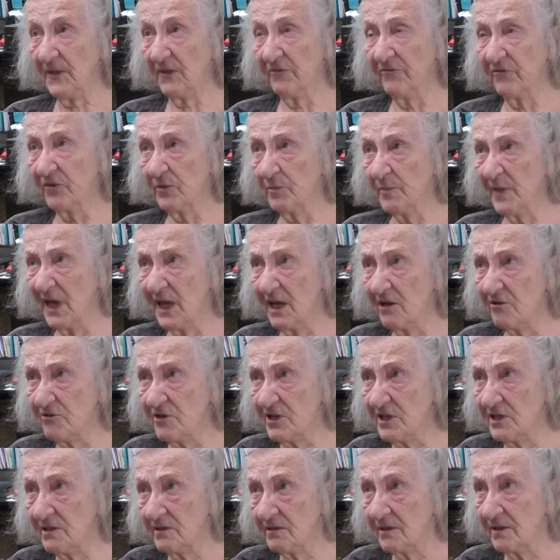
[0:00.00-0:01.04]
For
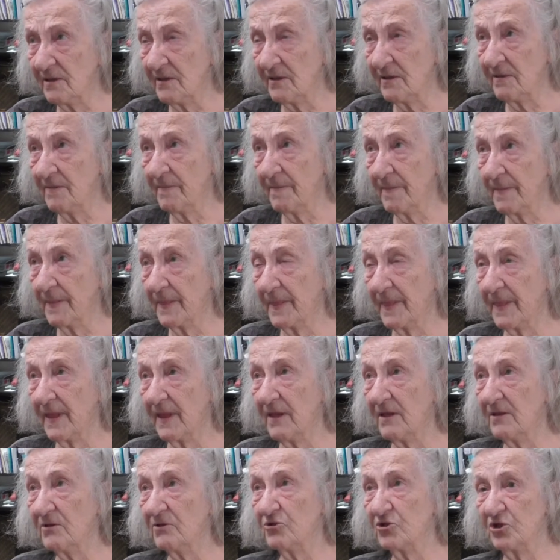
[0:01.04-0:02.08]
Mary,
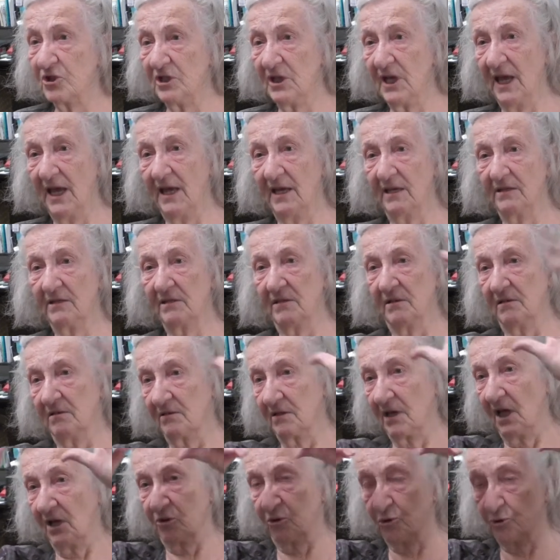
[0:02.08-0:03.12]
she had
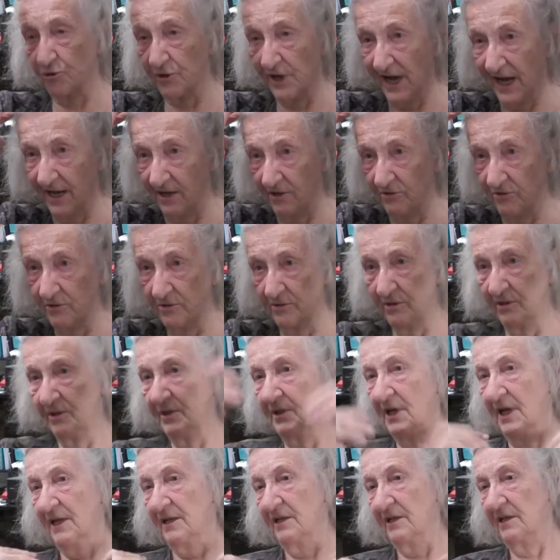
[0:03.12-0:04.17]
a
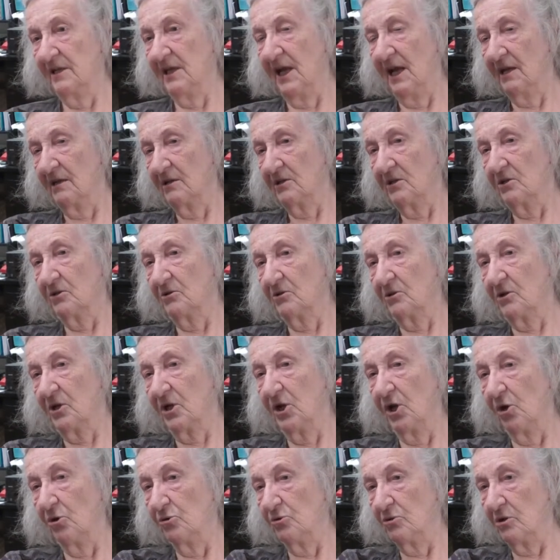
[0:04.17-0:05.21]
crown and an elegant
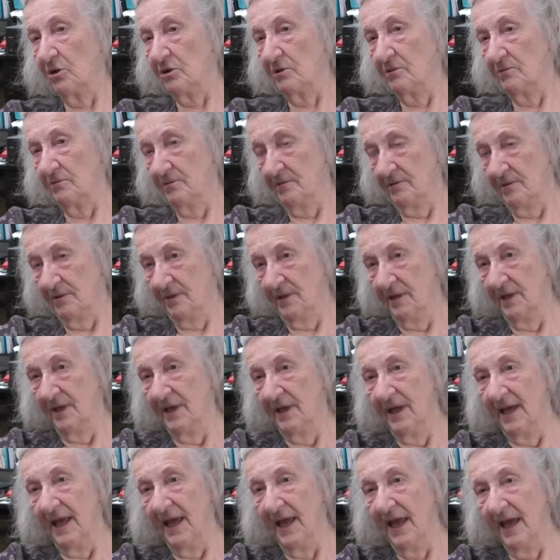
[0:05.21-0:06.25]
cloak.
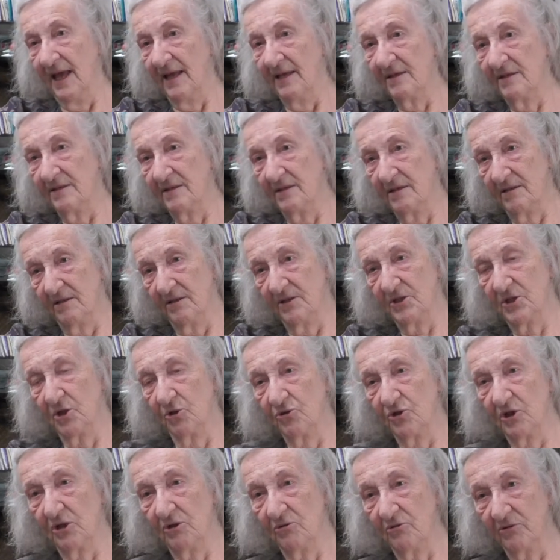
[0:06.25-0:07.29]
And so
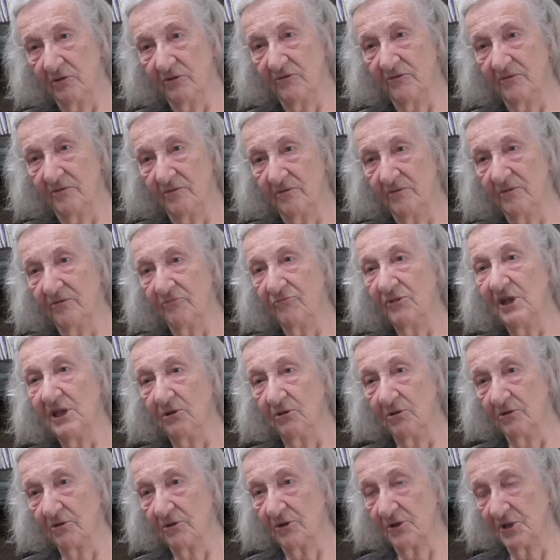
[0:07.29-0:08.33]
she looked
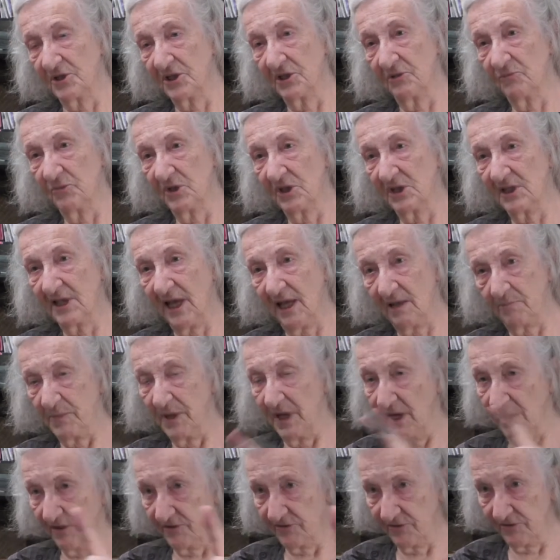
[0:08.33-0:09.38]
regal because it was that
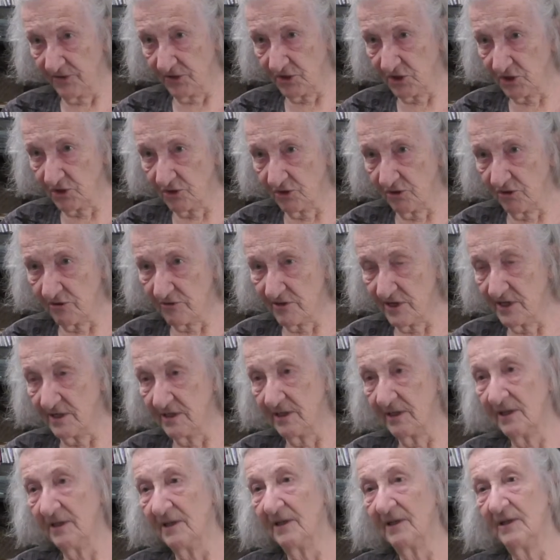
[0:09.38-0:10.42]
part of the story.
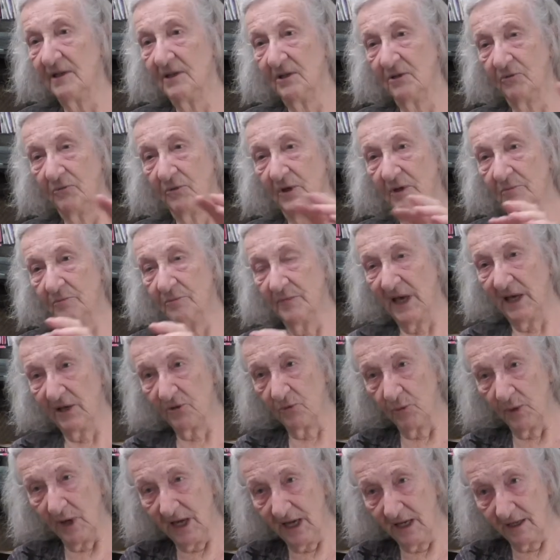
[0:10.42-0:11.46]
When
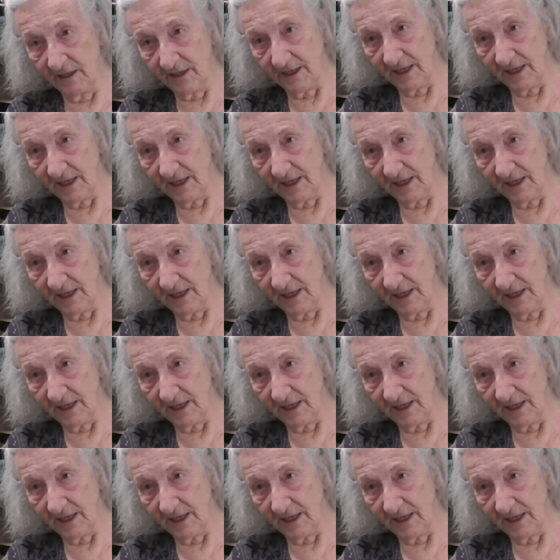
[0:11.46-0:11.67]
Manuela